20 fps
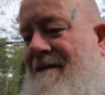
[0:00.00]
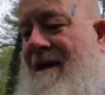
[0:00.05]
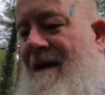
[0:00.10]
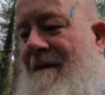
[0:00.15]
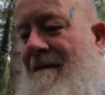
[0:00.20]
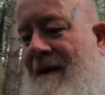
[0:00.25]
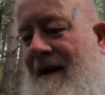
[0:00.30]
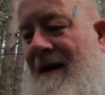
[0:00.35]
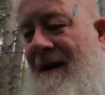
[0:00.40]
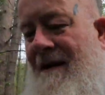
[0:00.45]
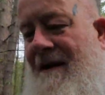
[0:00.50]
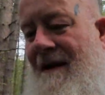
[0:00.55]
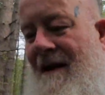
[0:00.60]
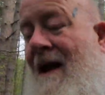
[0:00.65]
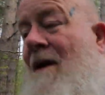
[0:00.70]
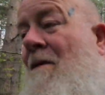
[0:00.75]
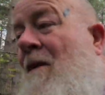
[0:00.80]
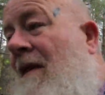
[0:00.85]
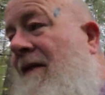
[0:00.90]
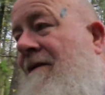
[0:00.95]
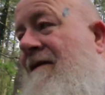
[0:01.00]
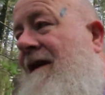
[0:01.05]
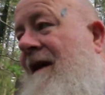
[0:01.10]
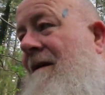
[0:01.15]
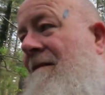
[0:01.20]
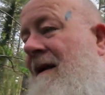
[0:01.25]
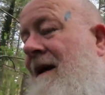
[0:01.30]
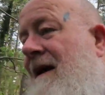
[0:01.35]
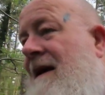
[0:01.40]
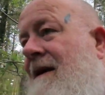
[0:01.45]
The
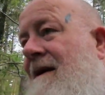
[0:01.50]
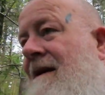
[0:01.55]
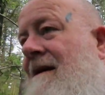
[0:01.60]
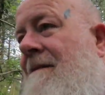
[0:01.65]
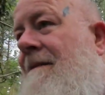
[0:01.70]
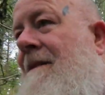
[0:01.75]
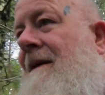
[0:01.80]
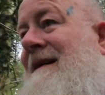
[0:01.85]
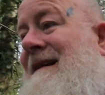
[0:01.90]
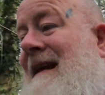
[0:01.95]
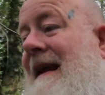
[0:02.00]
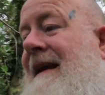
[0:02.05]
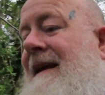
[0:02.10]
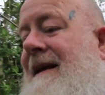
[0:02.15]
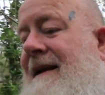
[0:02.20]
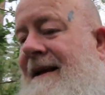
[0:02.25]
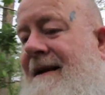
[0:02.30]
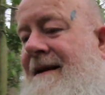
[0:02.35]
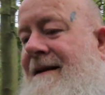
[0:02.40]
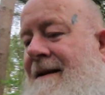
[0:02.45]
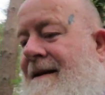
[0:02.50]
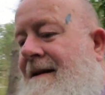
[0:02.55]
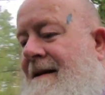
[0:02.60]
vitamin D